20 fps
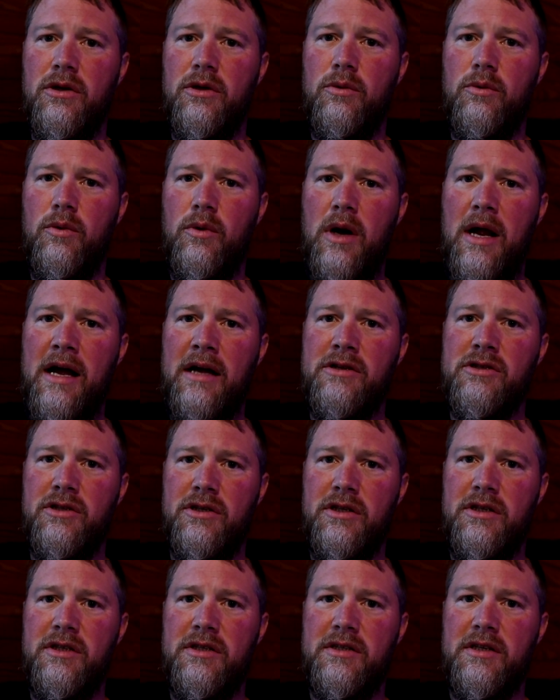and we're
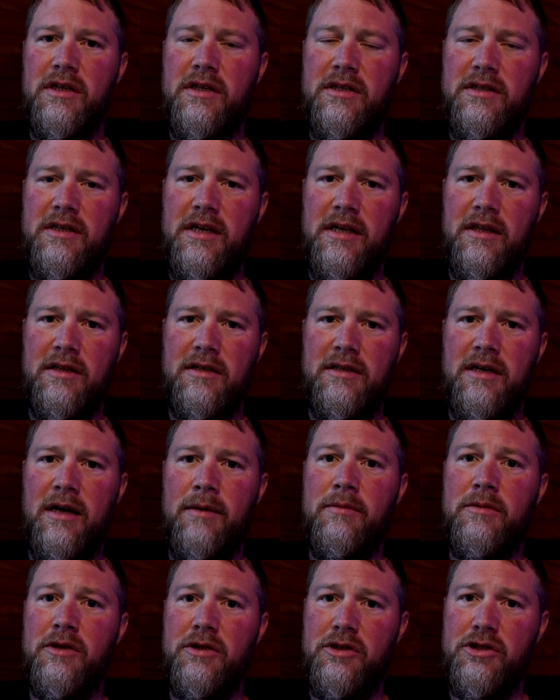actually just gonna take the
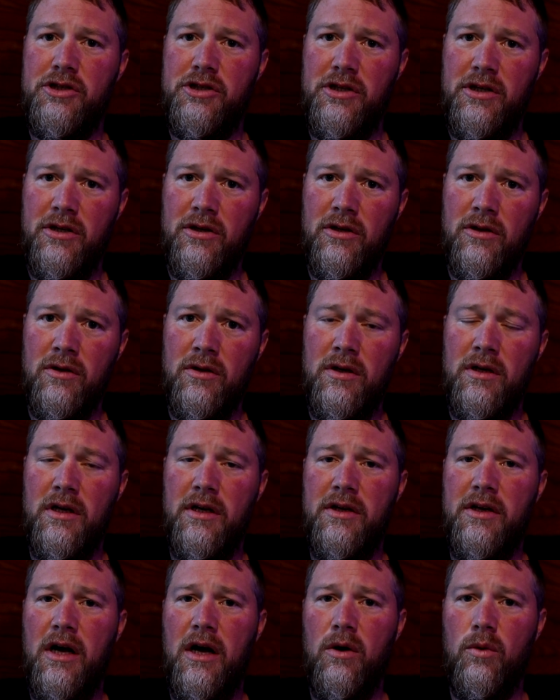time to chill
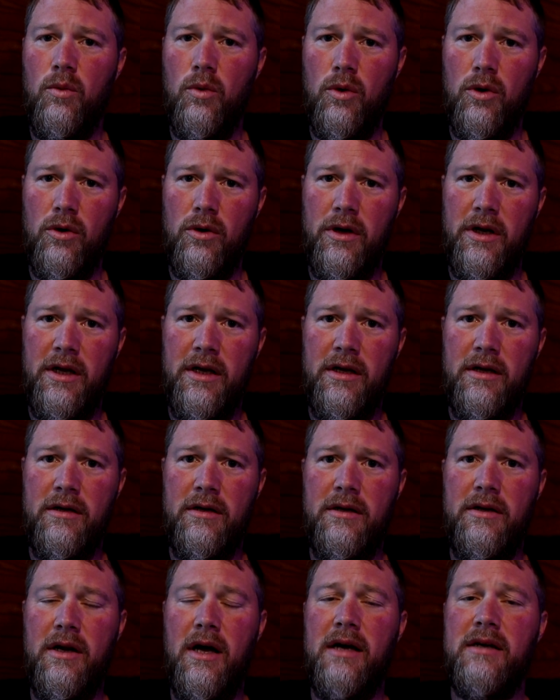and not worry
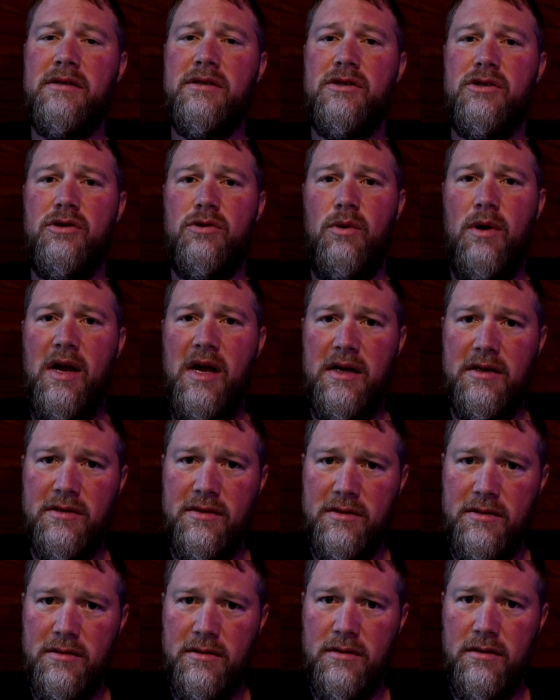and not
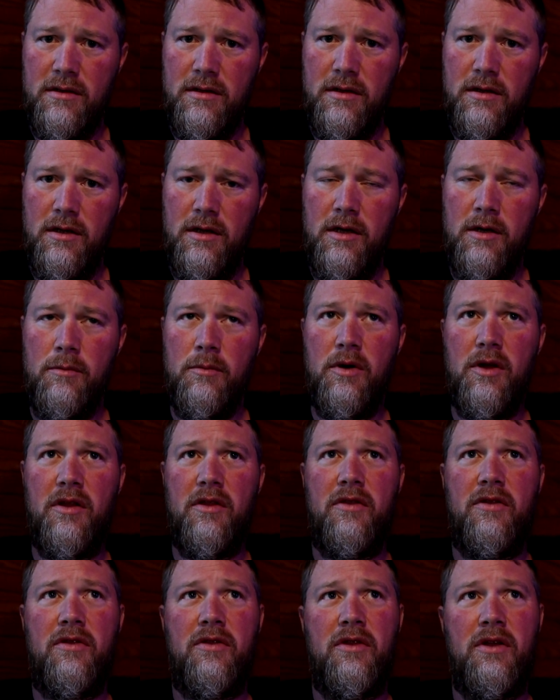stress, but
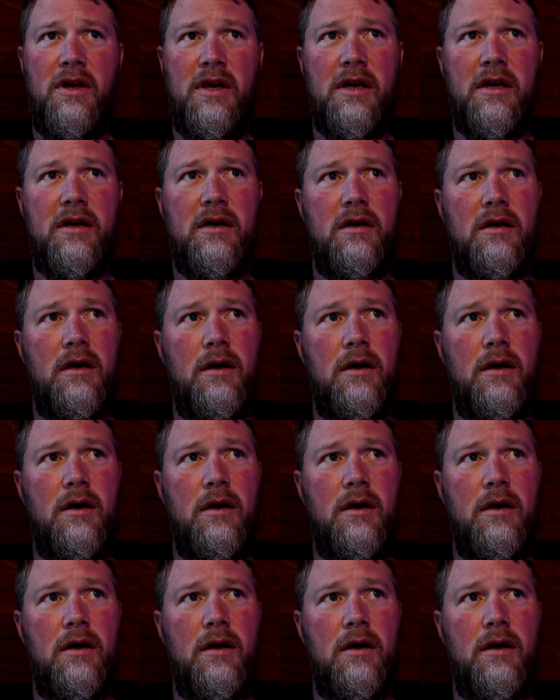think